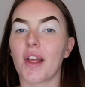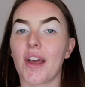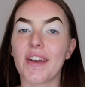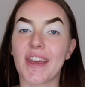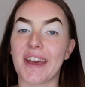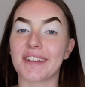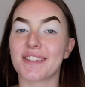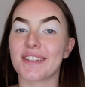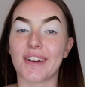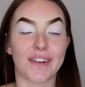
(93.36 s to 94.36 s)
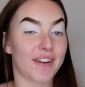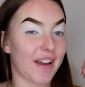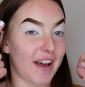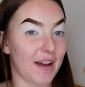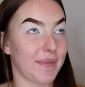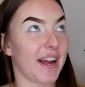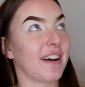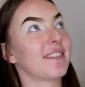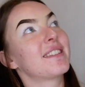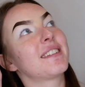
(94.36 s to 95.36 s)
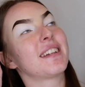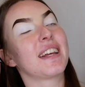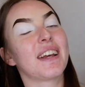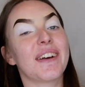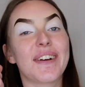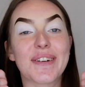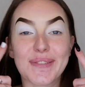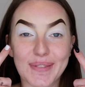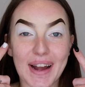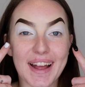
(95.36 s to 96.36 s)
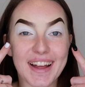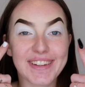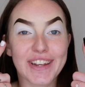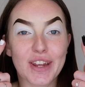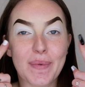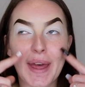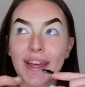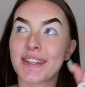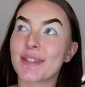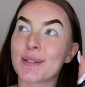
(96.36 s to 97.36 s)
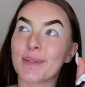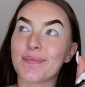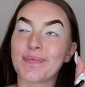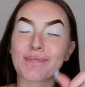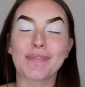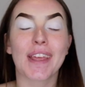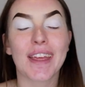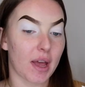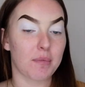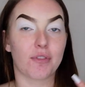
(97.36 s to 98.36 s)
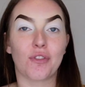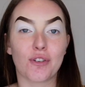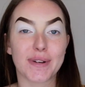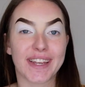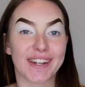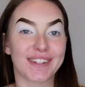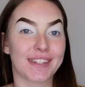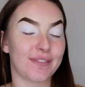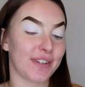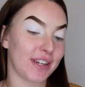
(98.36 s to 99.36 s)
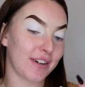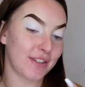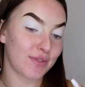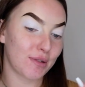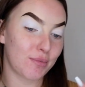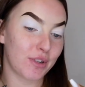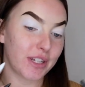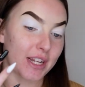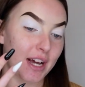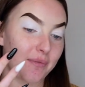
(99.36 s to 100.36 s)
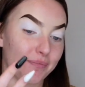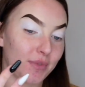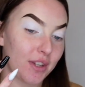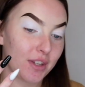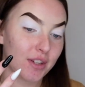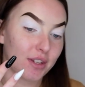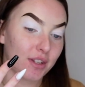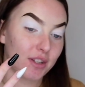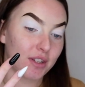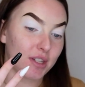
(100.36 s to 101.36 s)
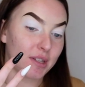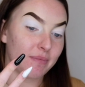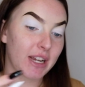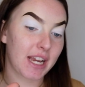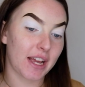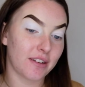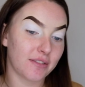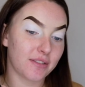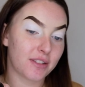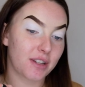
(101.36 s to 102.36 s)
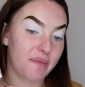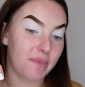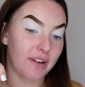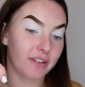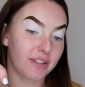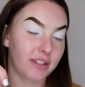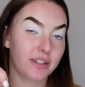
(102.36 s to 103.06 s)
Okay, so eyebrows, white eyeshadow base, and before we get into the video I just want to point out my nails. So I broke